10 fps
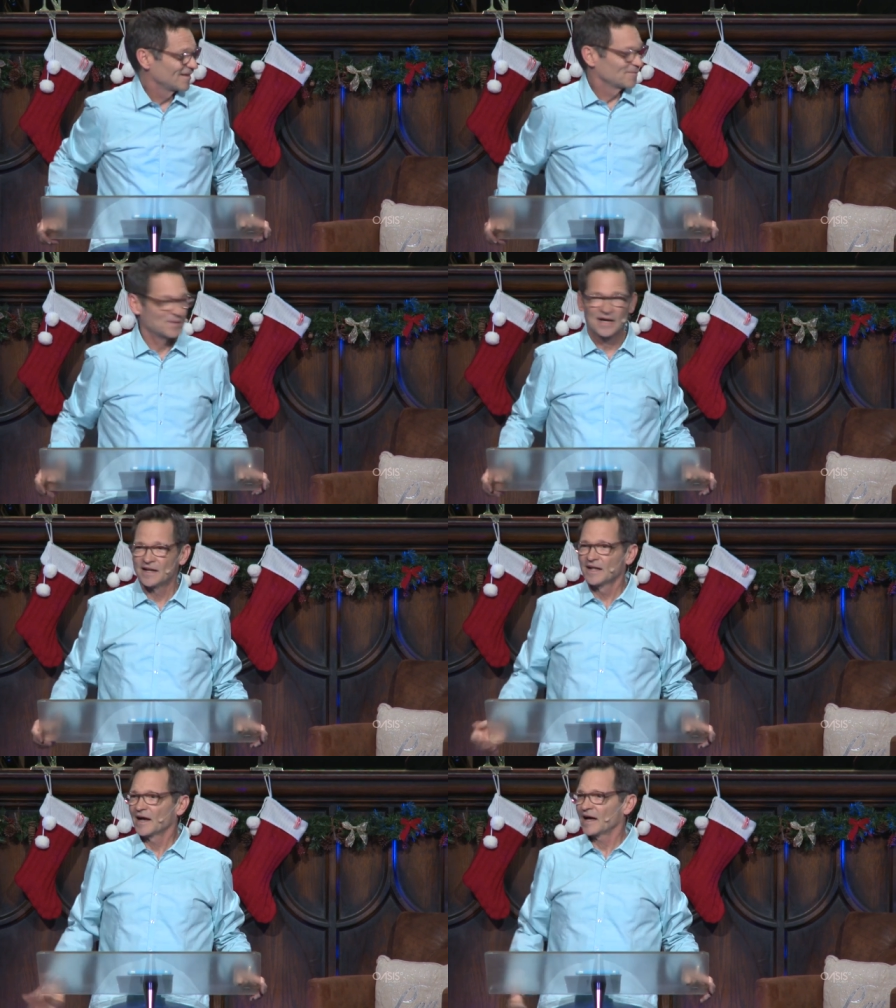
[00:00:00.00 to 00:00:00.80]
But
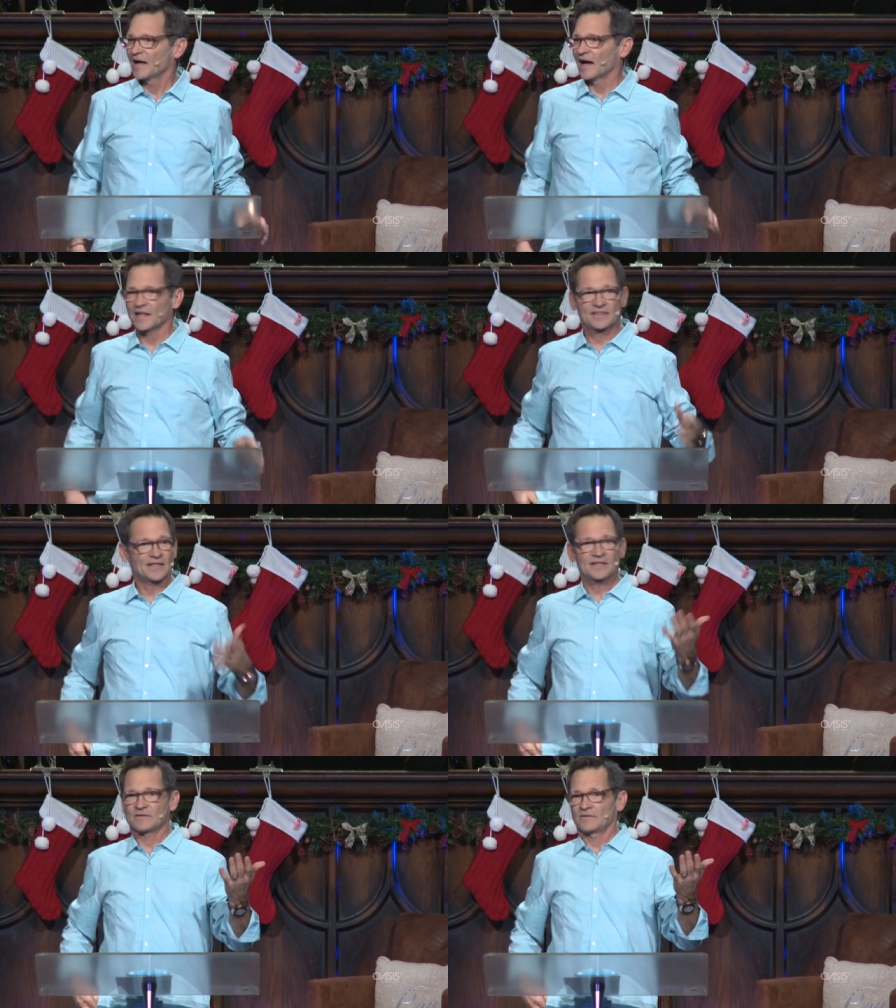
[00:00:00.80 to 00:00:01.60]
I
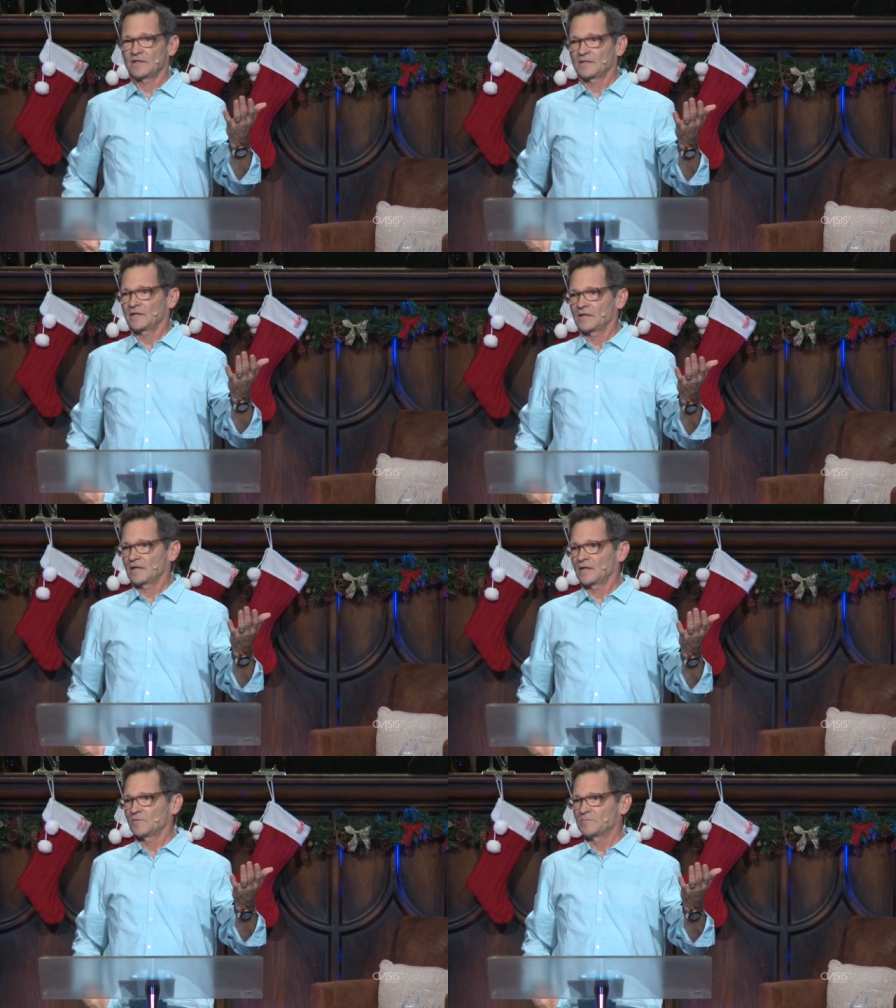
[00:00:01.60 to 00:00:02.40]
think
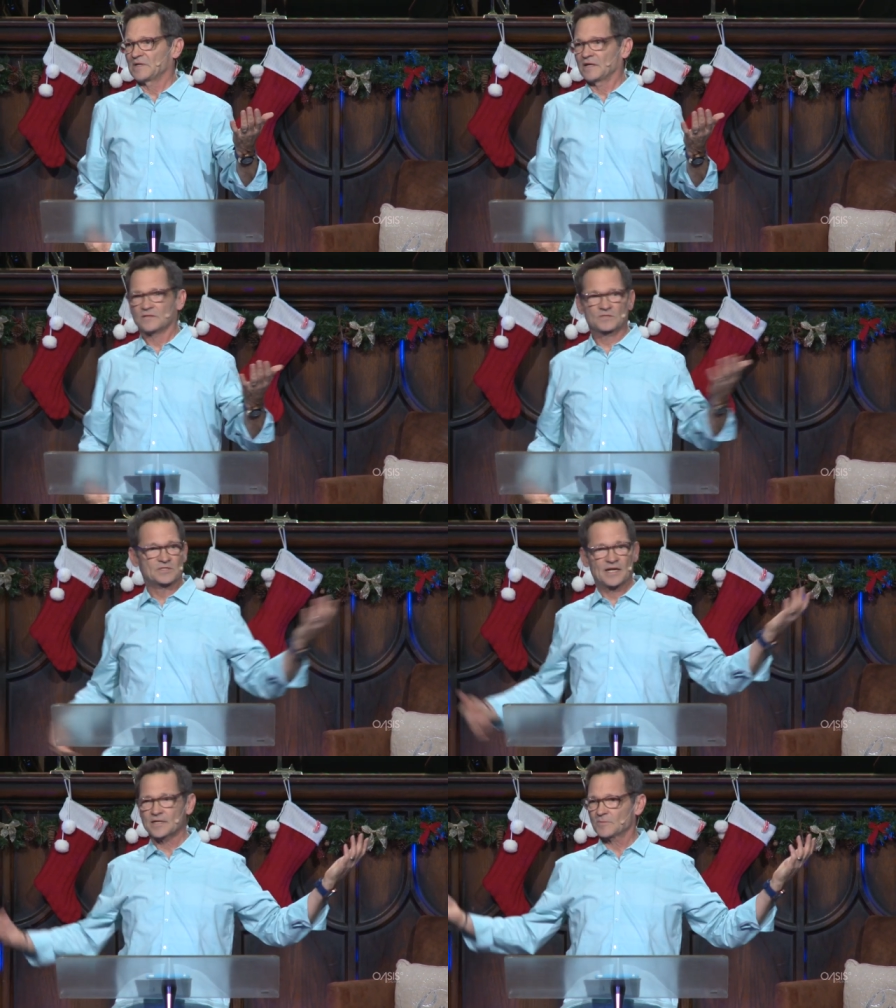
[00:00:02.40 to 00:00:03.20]
it would be
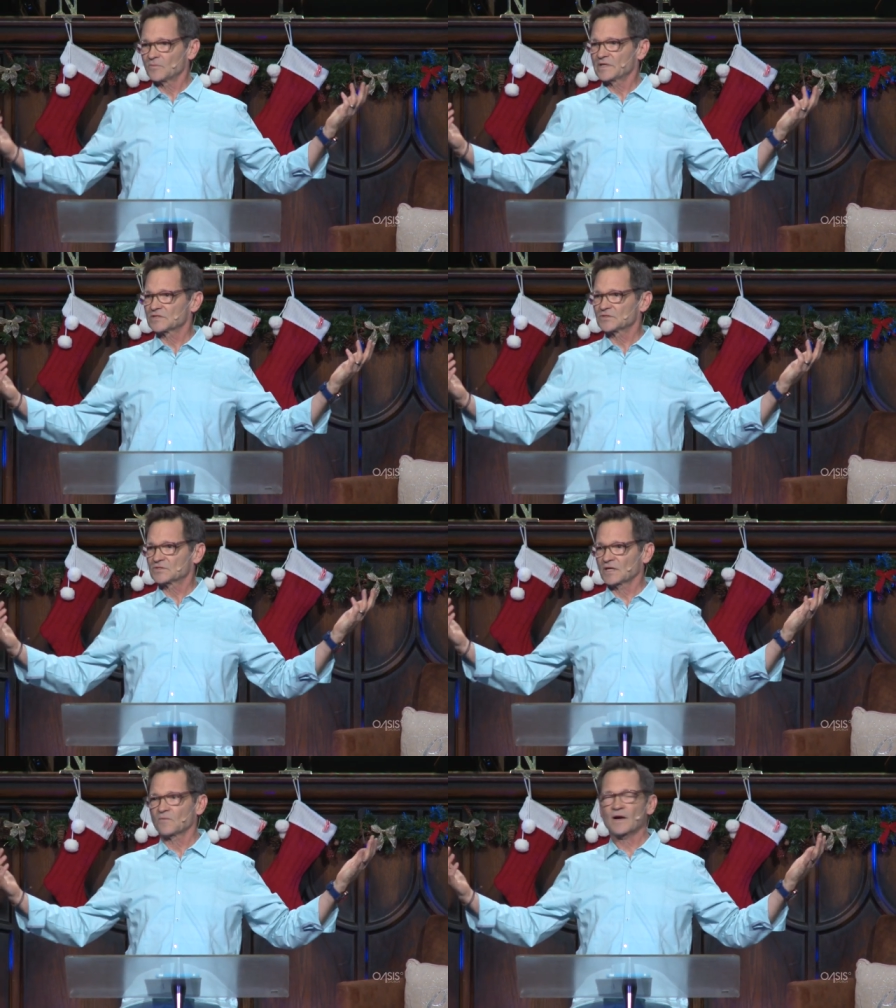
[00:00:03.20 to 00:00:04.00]
understandable. We could just
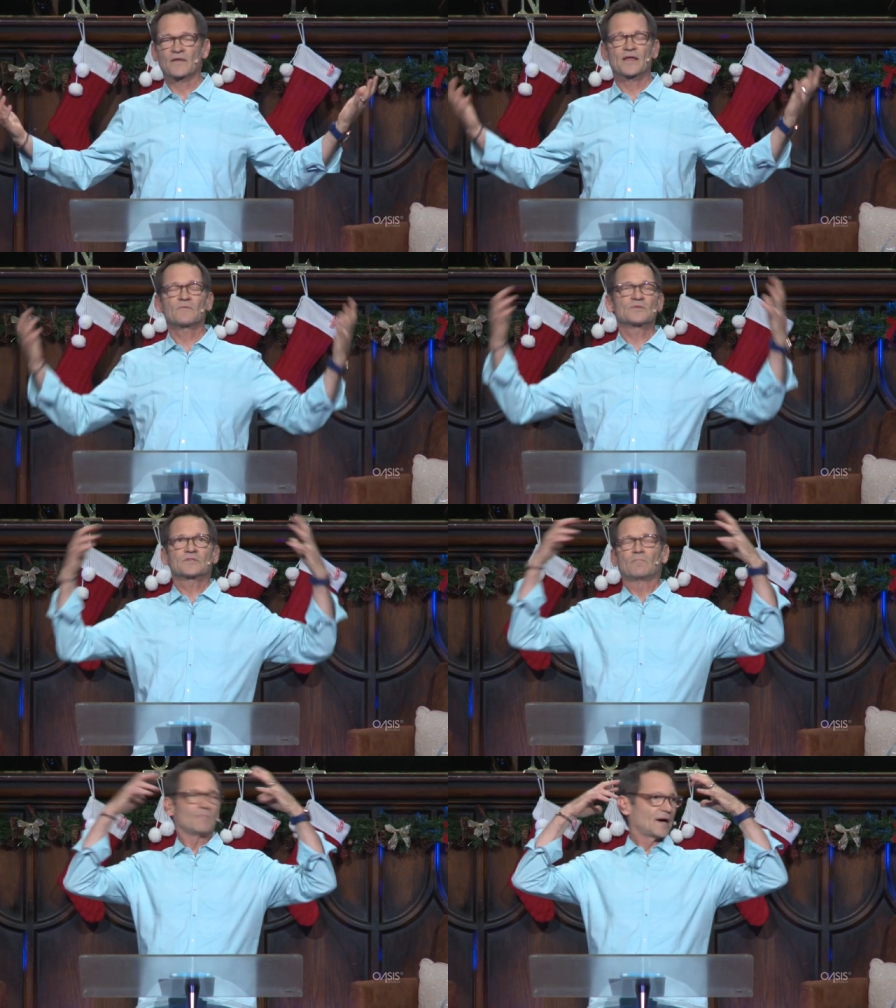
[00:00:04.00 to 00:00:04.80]
say, wow, that was
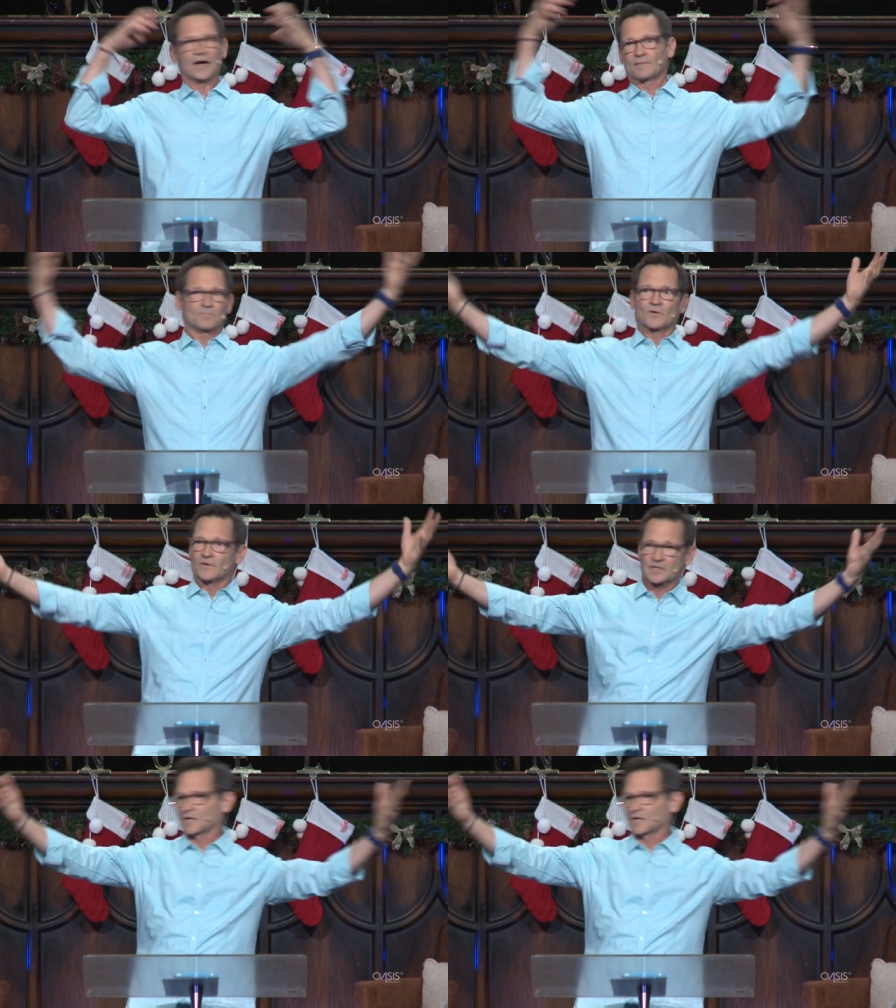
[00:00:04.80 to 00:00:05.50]
a mind blowing